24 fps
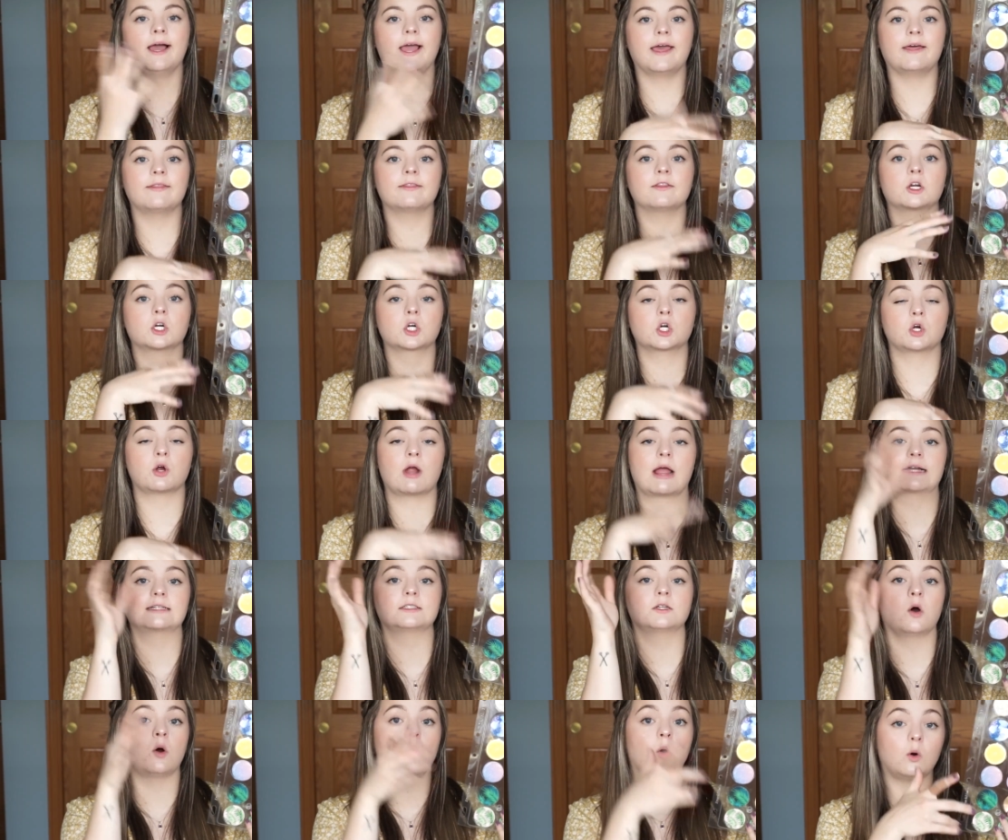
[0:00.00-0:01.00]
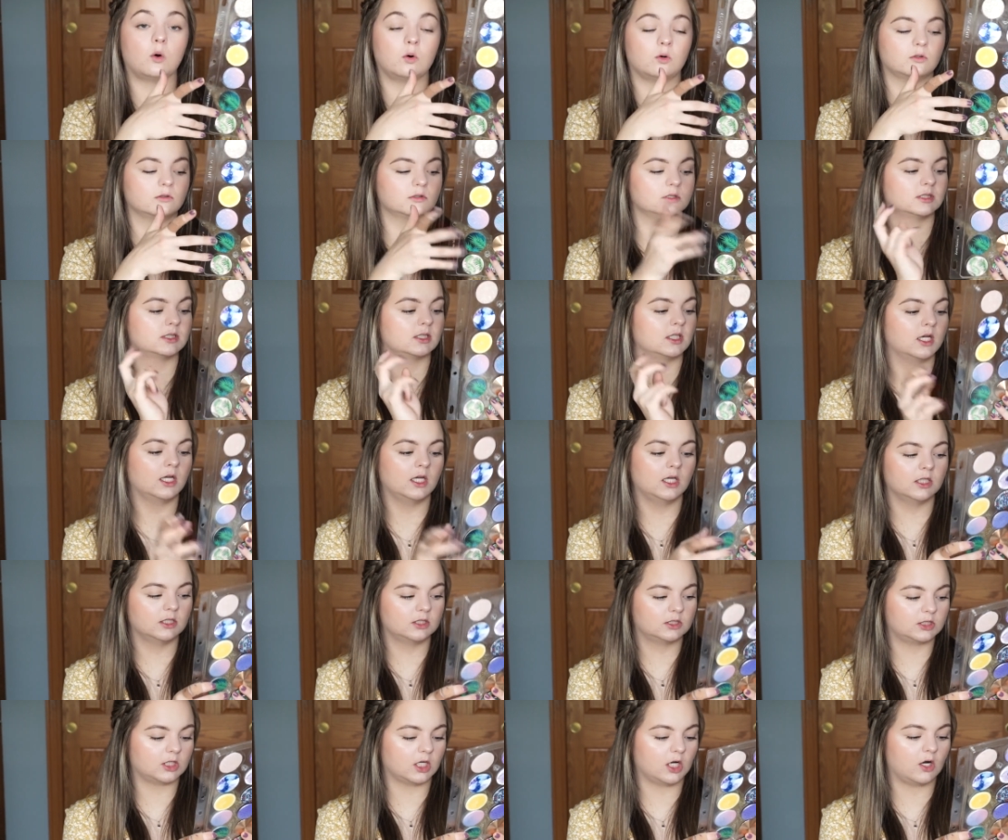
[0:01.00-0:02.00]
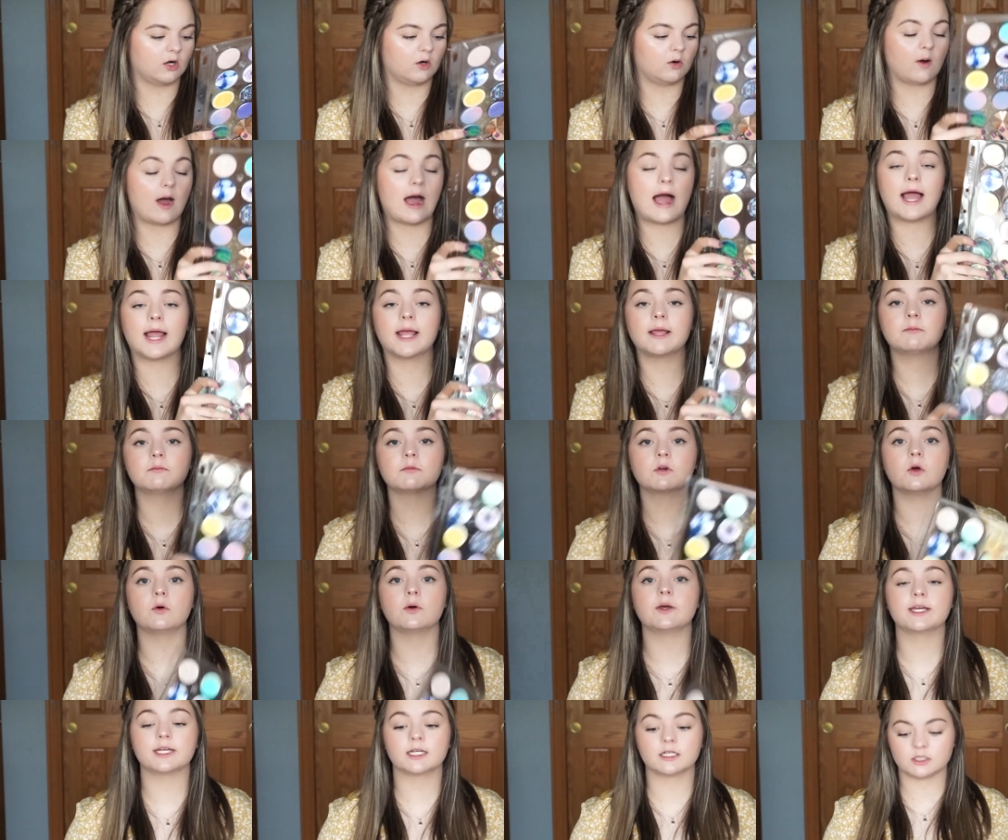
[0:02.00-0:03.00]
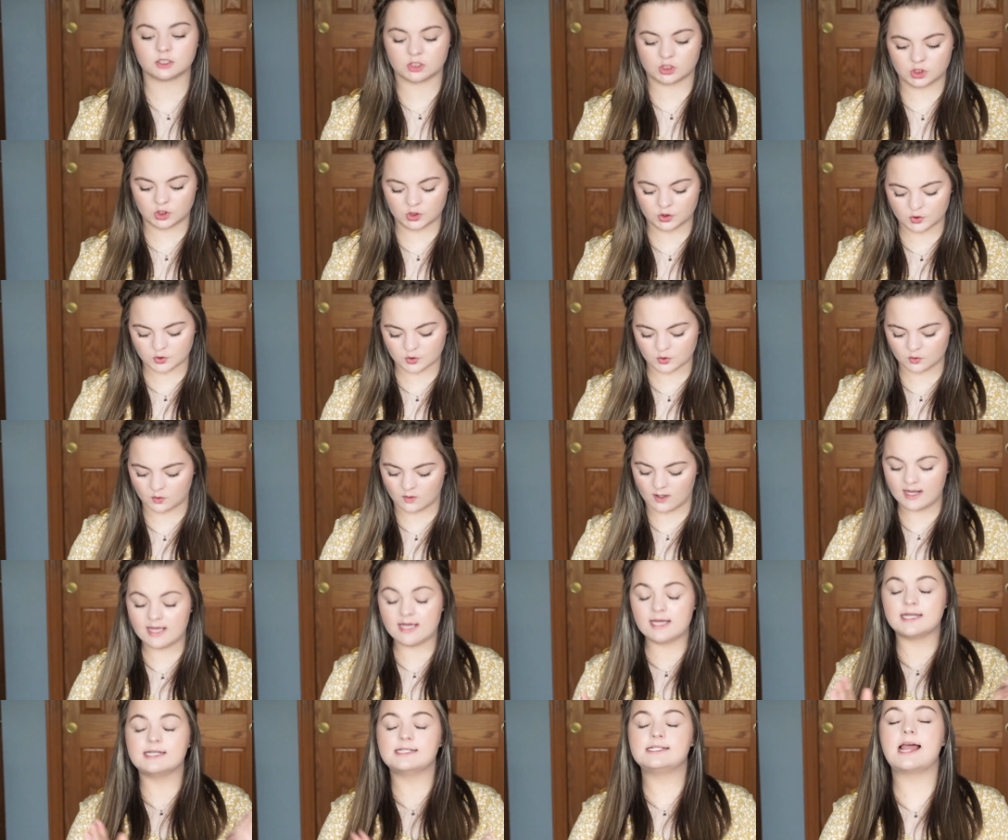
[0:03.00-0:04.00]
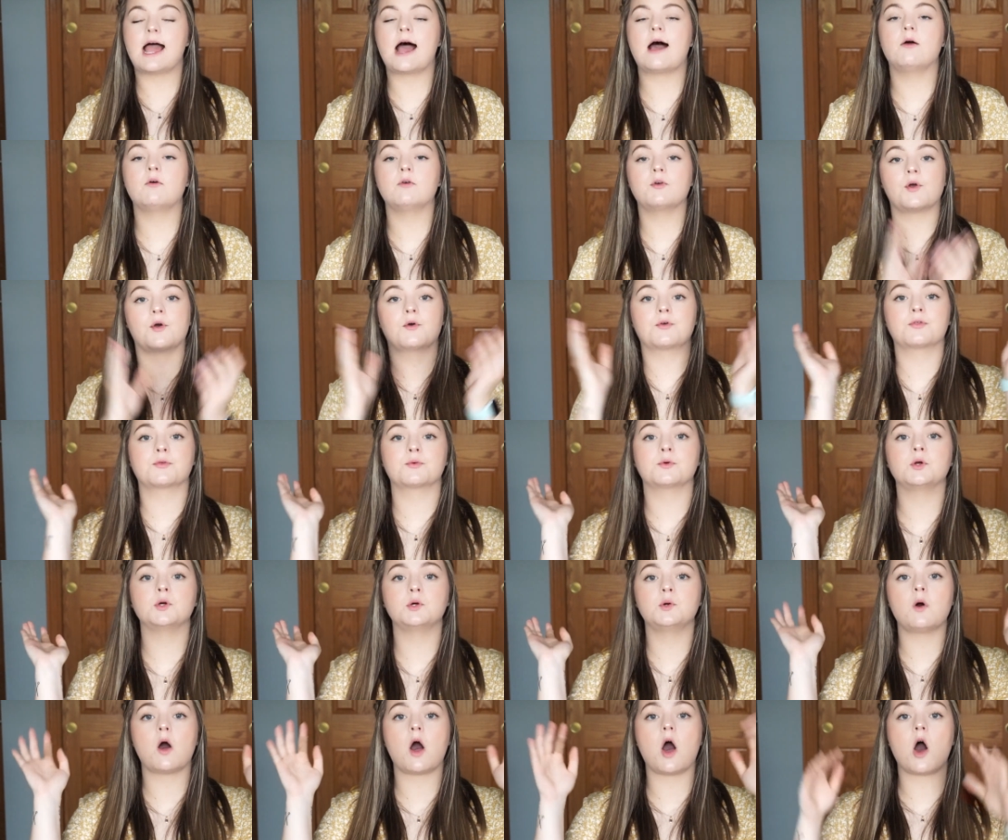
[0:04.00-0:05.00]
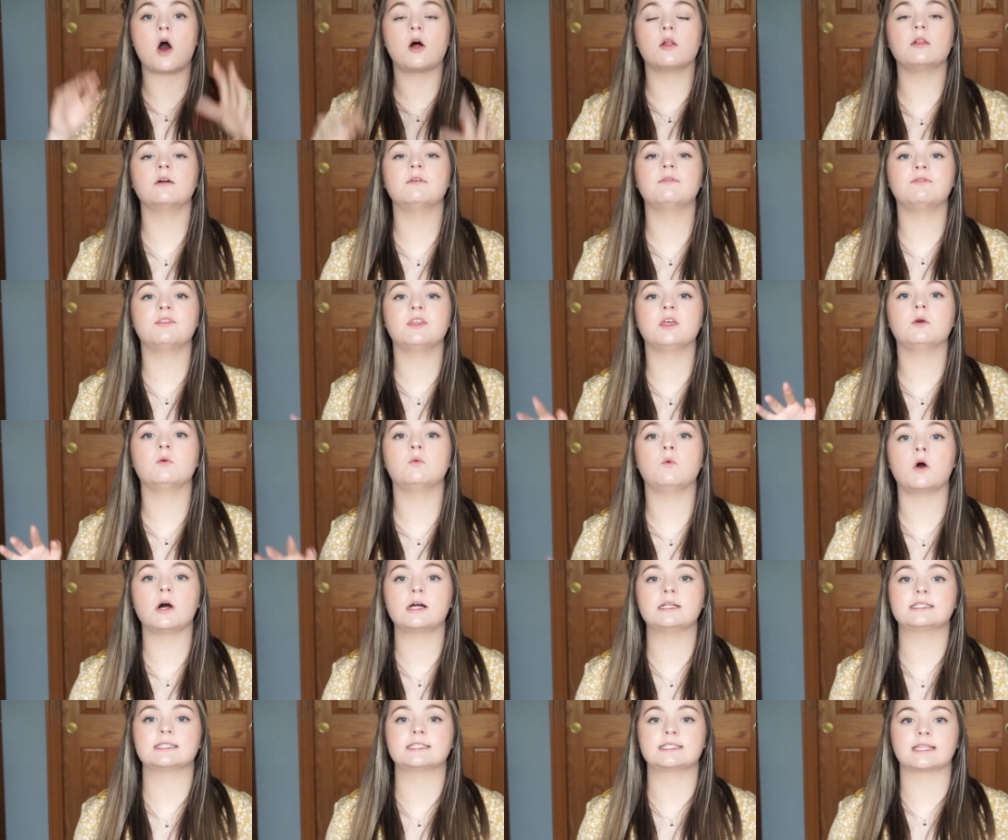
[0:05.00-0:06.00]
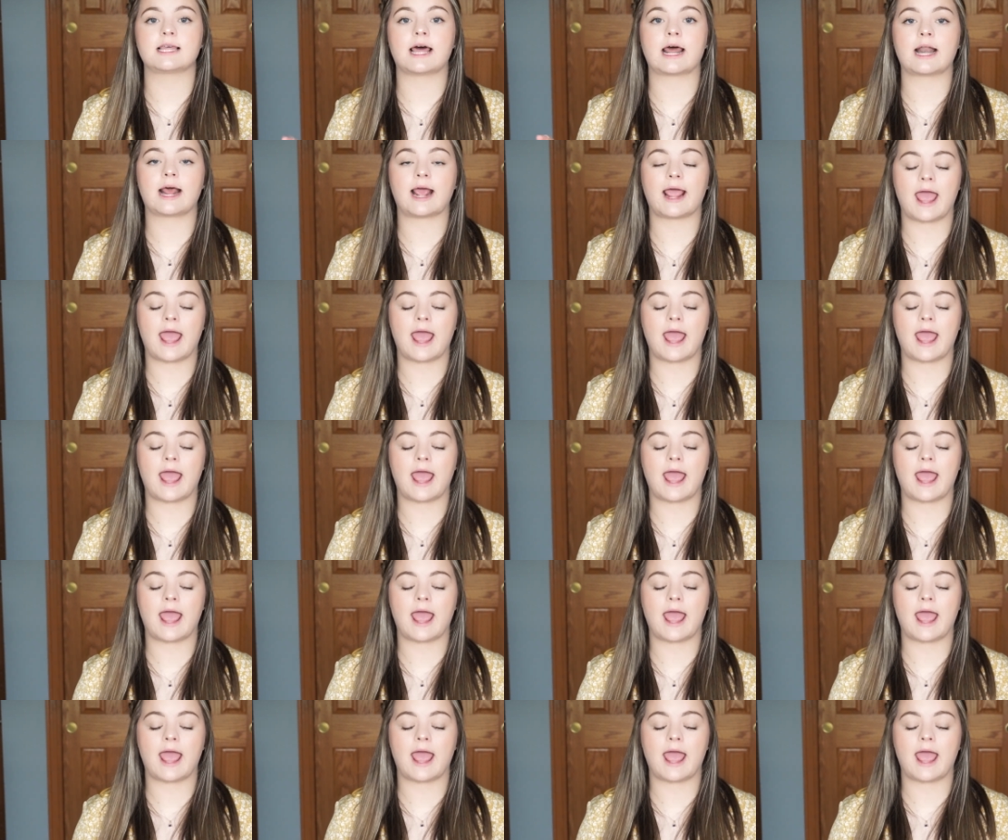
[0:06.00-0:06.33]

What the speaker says: in their correct holes. So I am going to now go through all of the ones that I